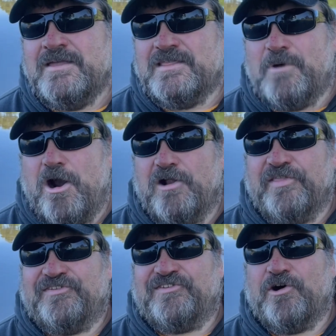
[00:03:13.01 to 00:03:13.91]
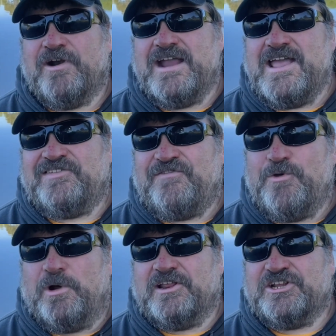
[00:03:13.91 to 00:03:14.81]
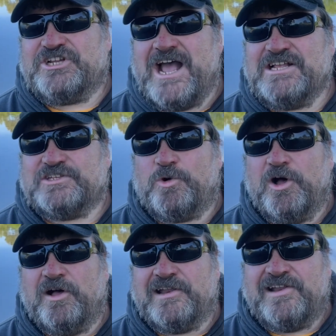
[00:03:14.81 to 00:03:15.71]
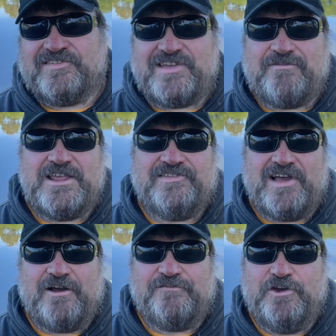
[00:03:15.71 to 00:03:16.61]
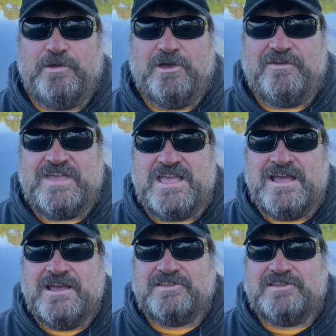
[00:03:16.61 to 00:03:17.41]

The moral of the story is, if you wanted to change the world in a 70s kung fu movie,